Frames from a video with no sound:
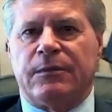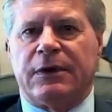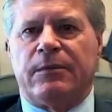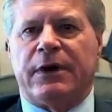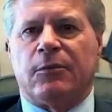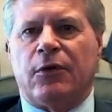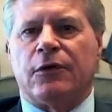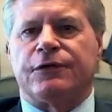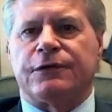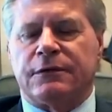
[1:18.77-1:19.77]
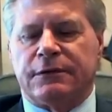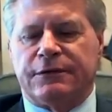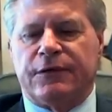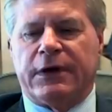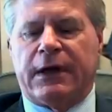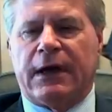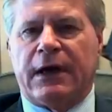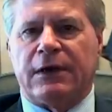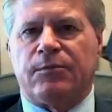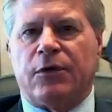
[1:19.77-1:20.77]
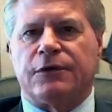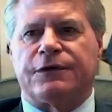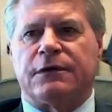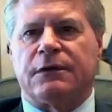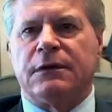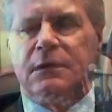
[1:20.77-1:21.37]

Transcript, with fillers: but a better person, a very kind person.